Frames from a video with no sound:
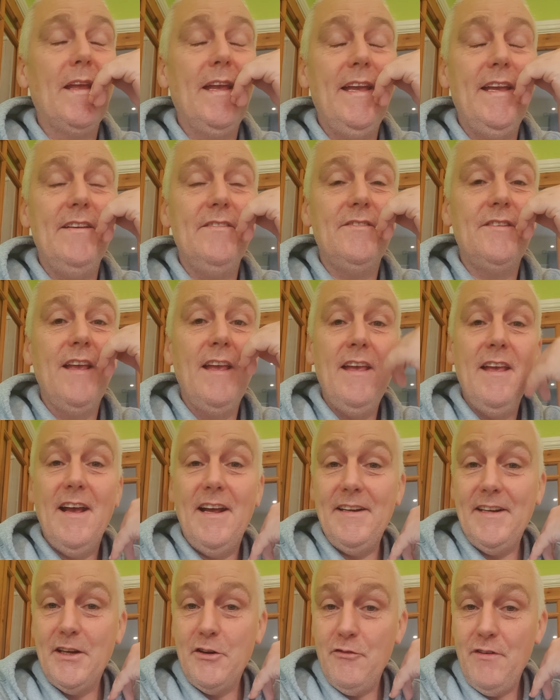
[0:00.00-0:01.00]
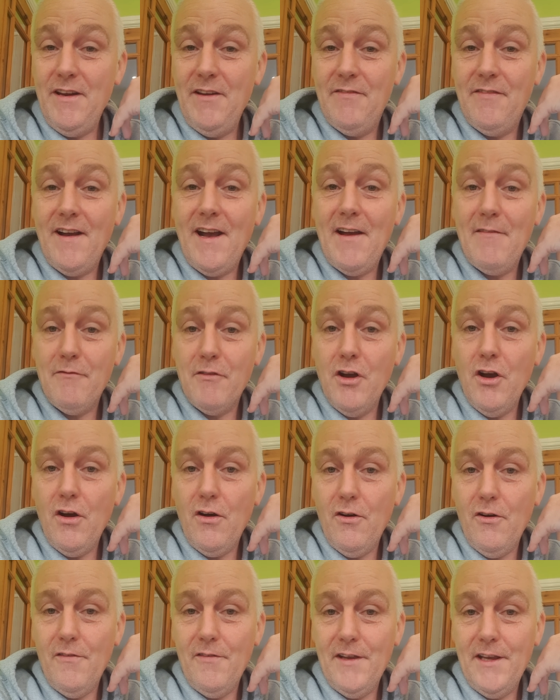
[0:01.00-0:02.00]
And the grief I've got
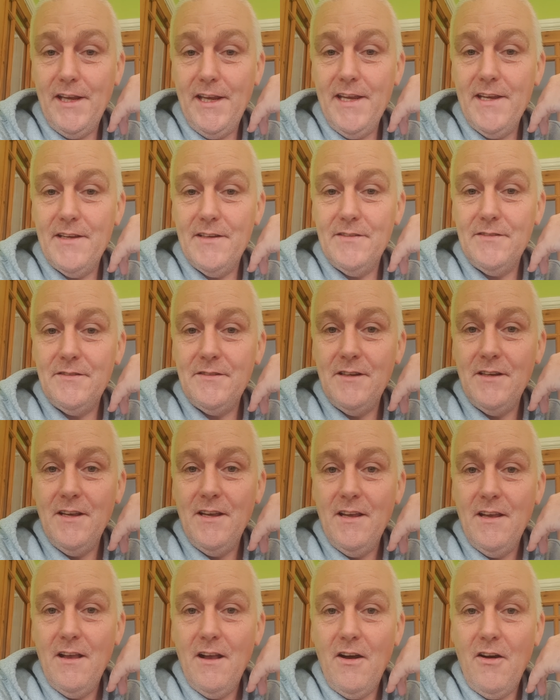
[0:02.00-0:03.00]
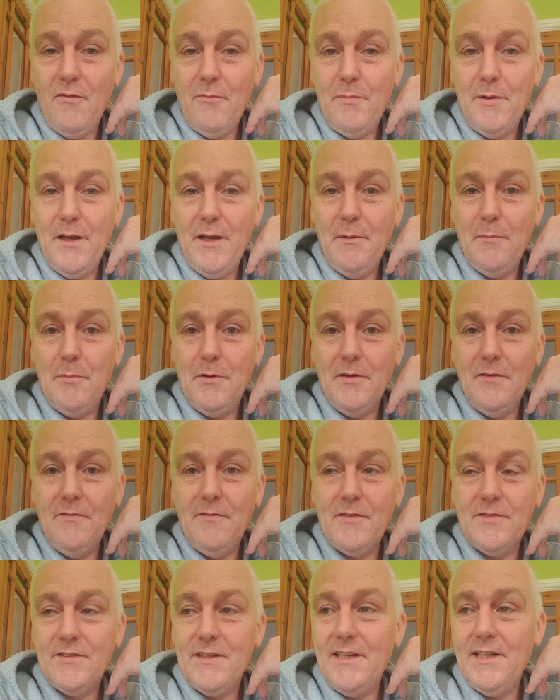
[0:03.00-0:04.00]
over years of people
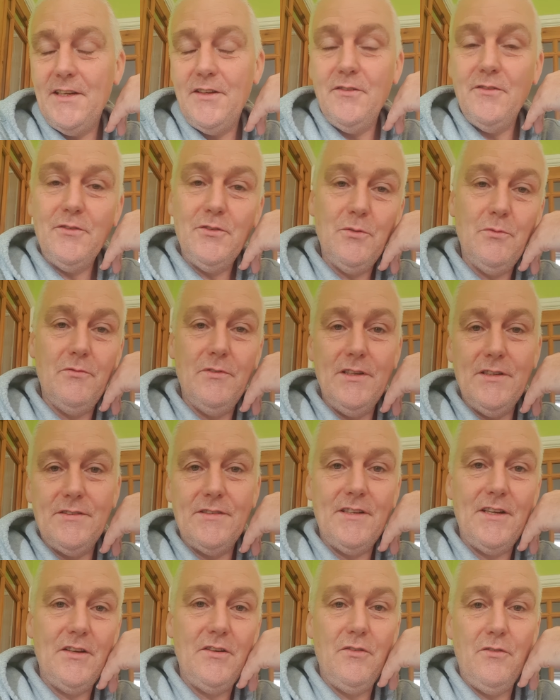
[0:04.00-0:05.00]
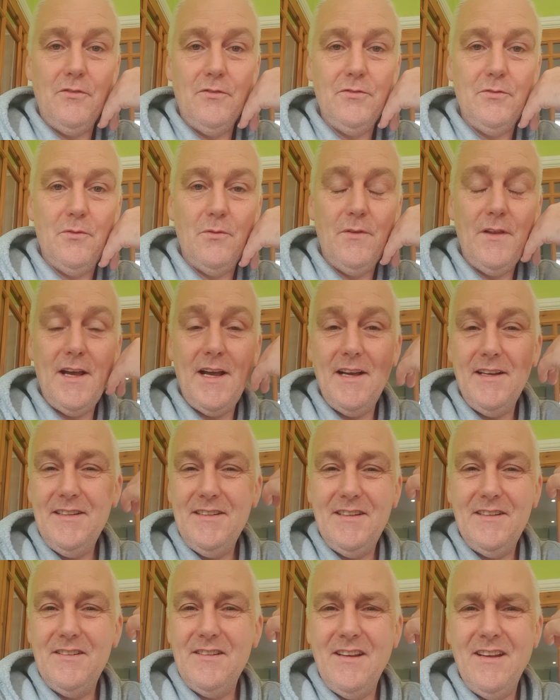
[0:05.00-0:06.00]
for saying I don't do this and I don't do
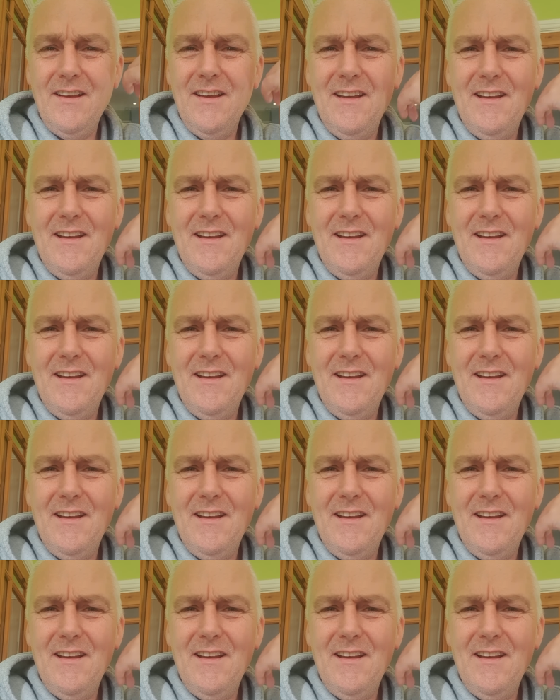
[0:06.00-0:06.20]
that.